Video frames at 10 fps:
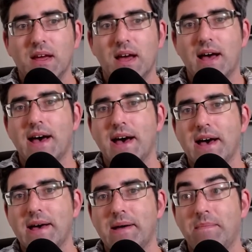
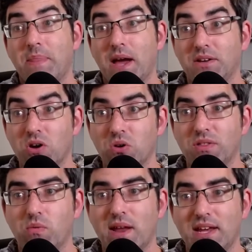Um, I know
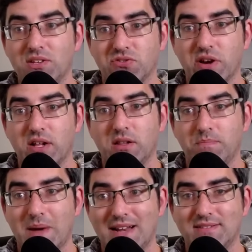that when Israel
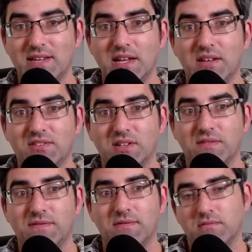Palestinian
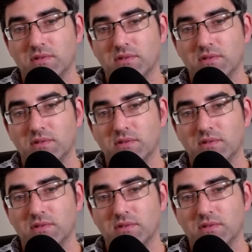stuff